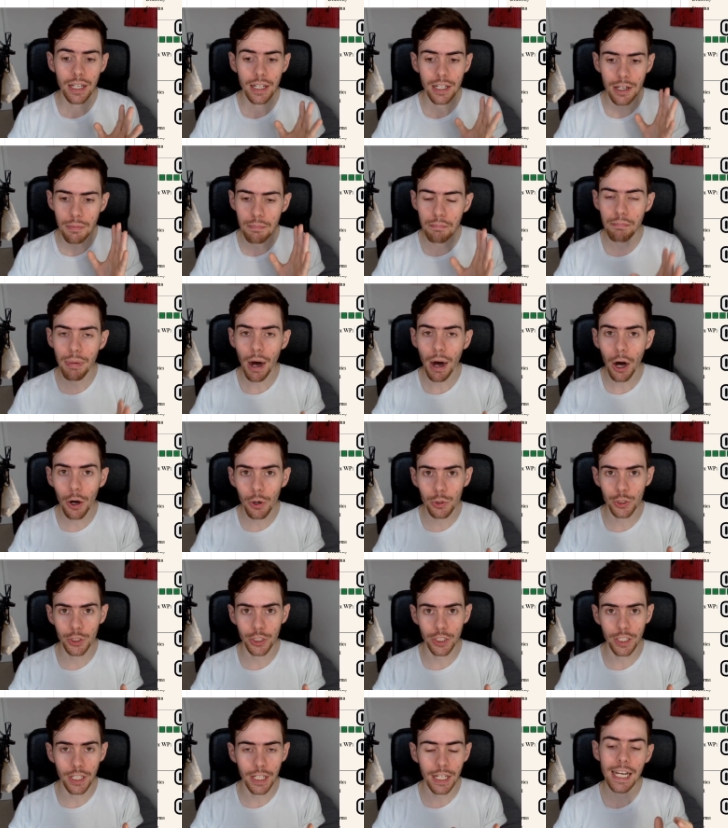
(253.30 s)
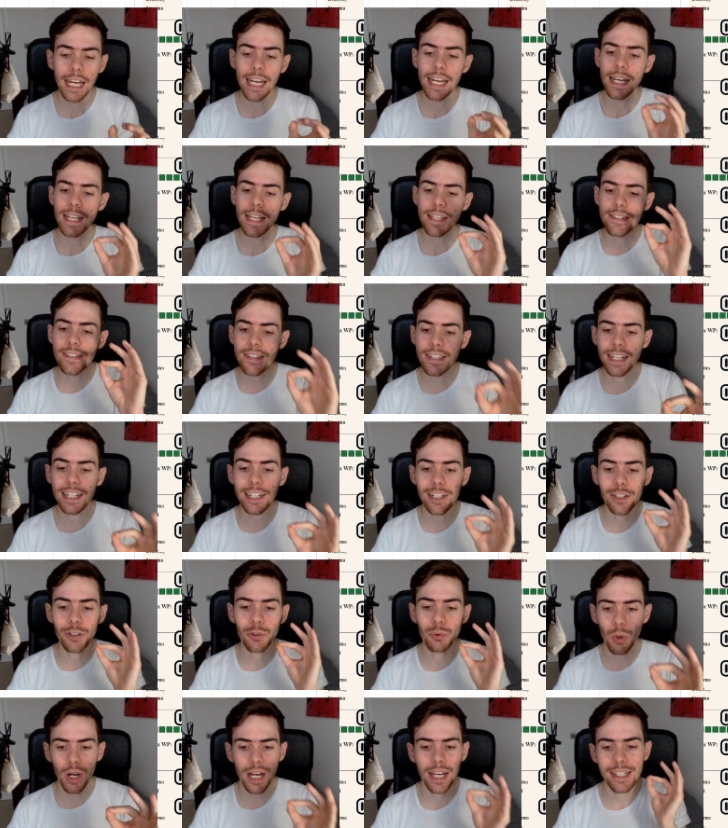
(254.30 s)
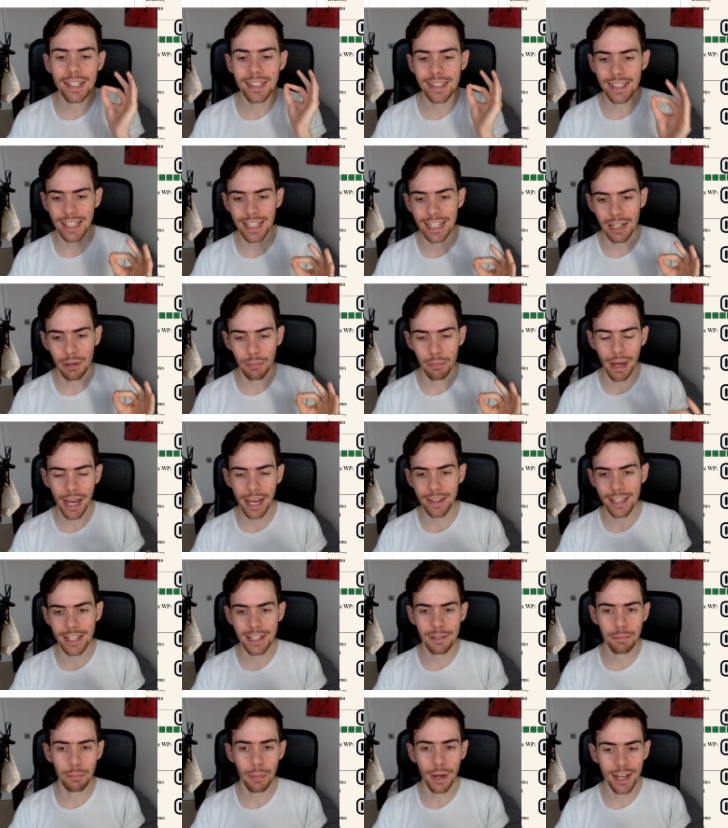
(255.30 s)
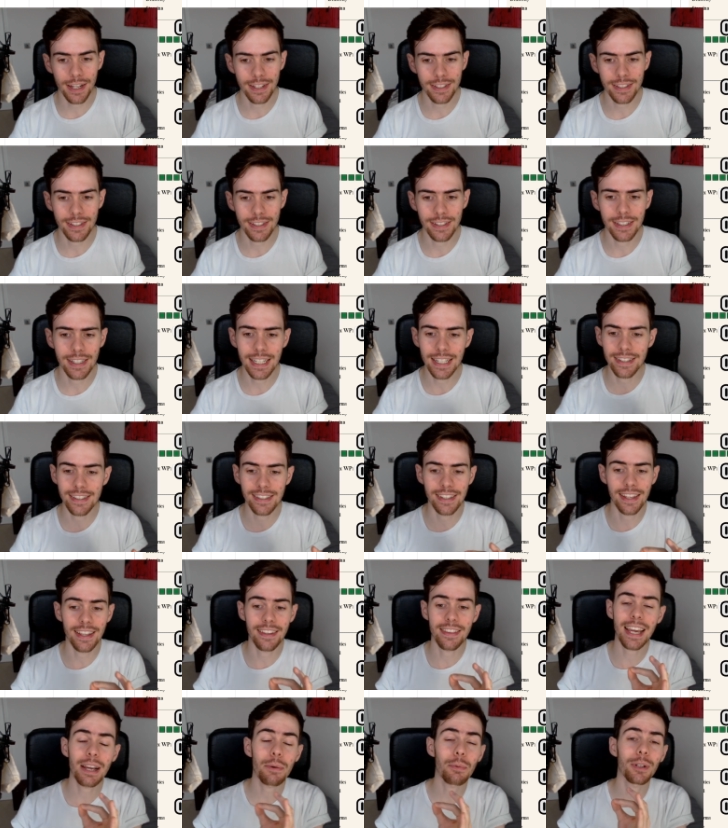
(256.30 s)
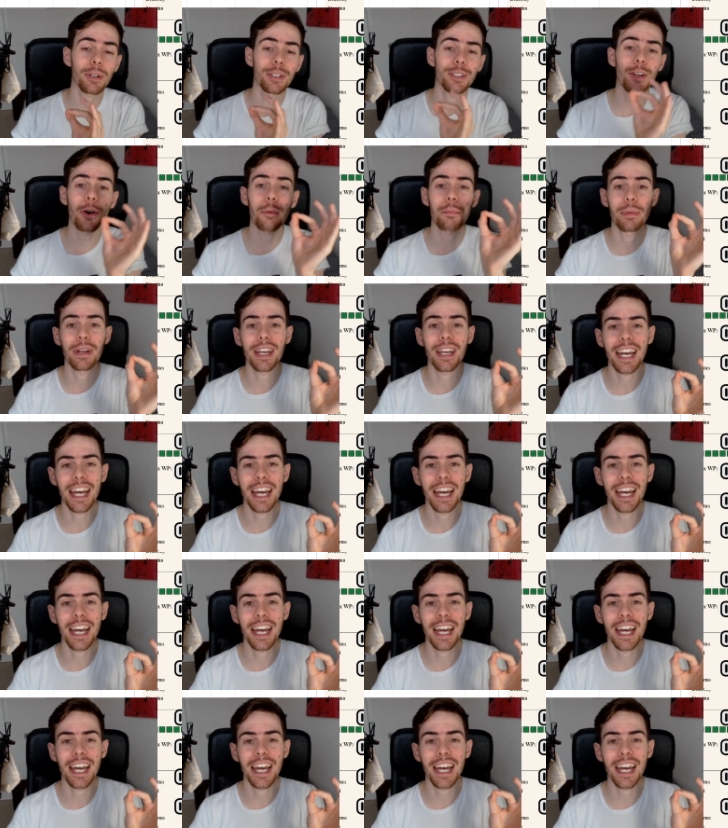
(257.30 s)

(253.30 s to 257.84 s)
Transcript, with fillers: composure single worst thing about this person is that they will not be